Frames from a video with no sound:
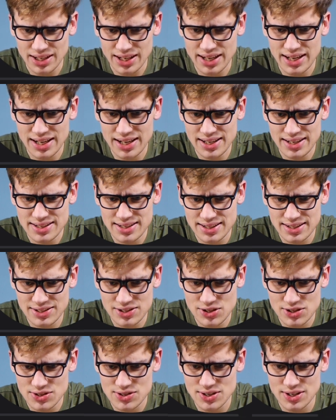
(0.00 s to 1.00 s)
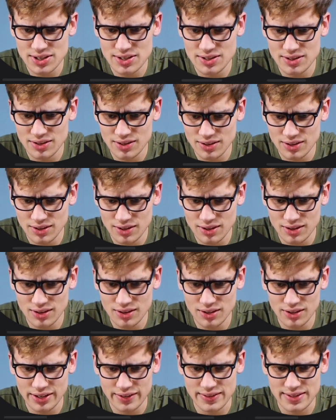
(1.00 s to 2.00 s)
and just
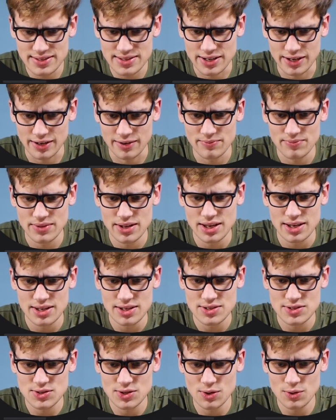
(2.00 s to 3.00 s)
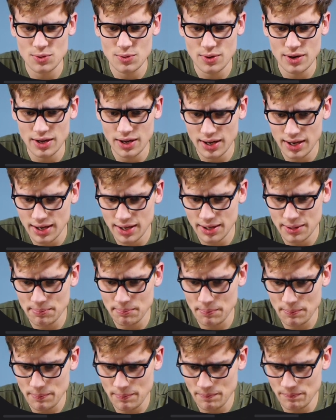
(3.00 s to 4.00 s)
look at this here. So
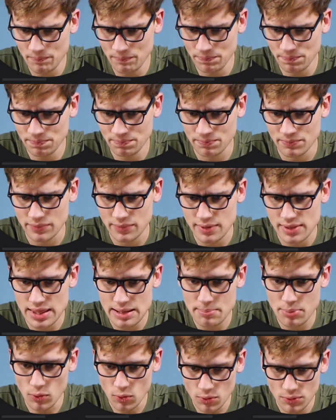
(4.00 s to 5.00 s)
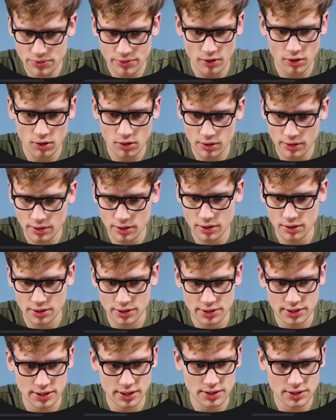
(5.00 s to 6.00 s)
they both are
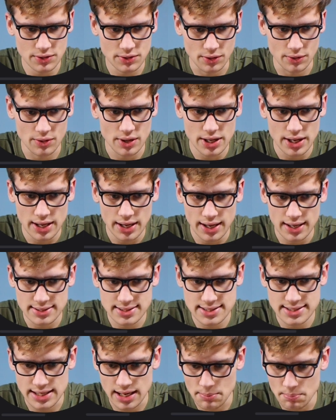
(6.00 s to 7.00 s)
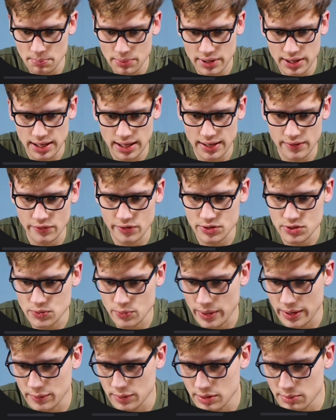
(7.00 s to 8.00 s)
on a stump and they're
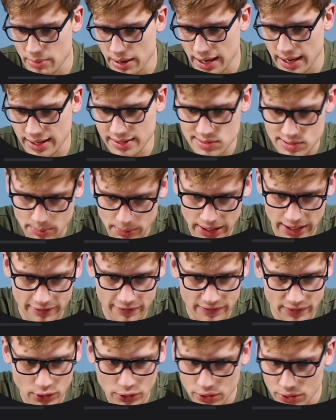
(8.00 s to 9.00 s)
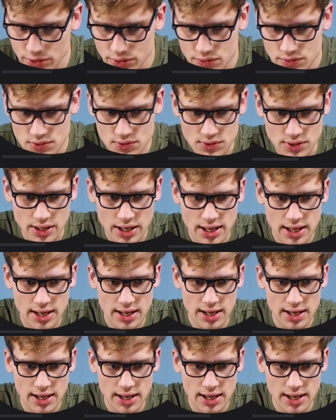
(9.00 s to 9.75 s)
surrounded by some kind of ferns and